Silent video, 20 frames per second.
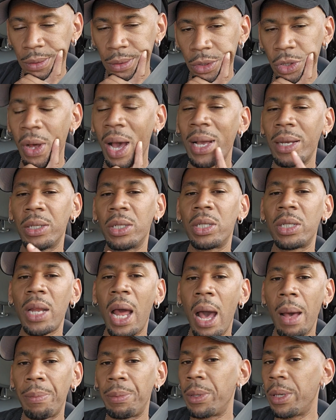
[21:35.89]
So I could
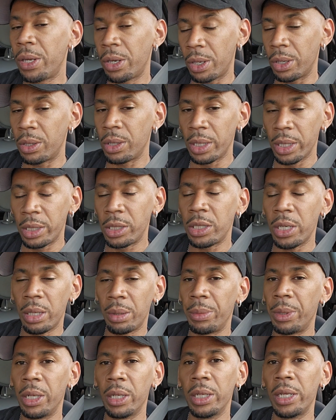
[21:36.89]
stop here
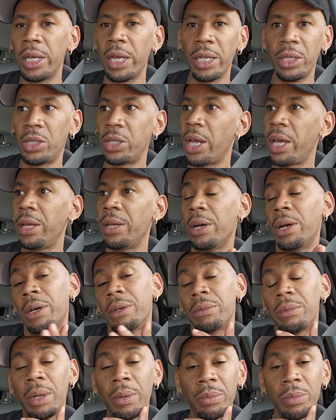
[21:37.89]
legitimately and say,
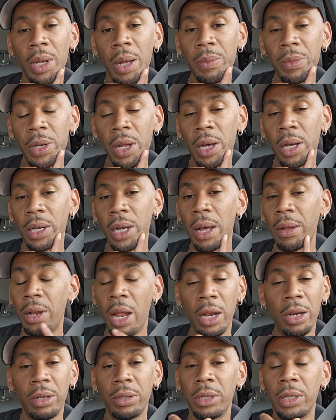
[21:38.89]
oh, I'm done. I
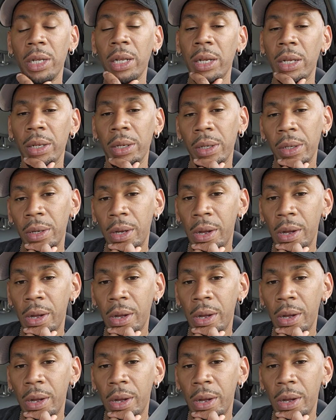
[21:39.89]
done did it.